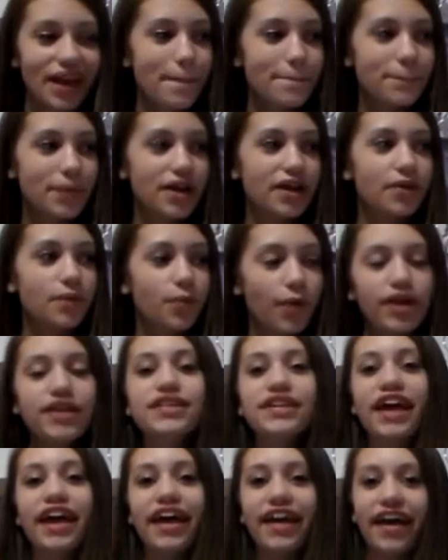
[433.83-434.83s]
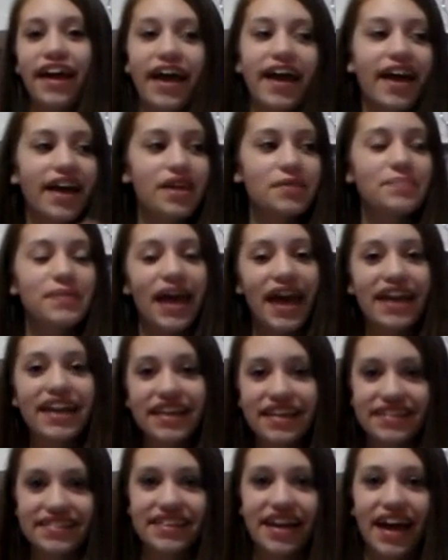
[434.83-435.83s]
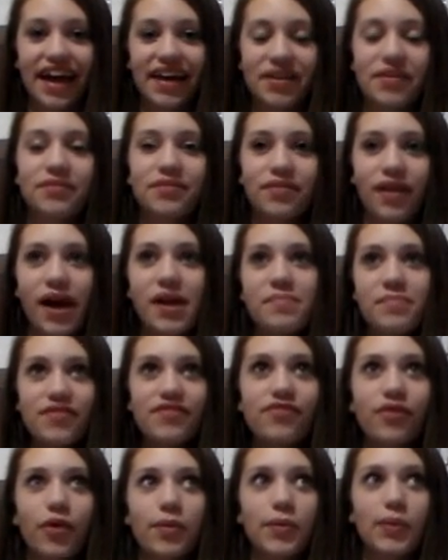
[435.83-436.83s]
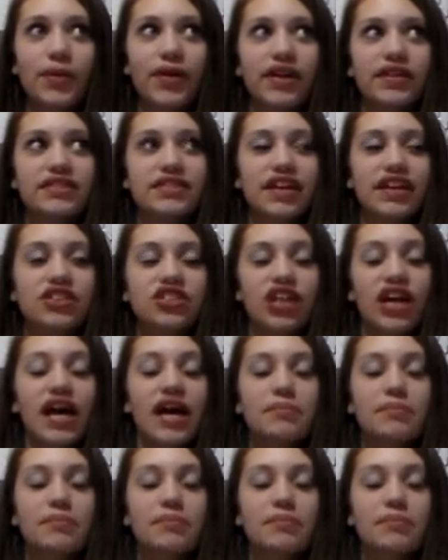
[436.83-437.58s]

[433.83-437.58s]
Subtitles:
But one day I had a panic attack right before we went on stage.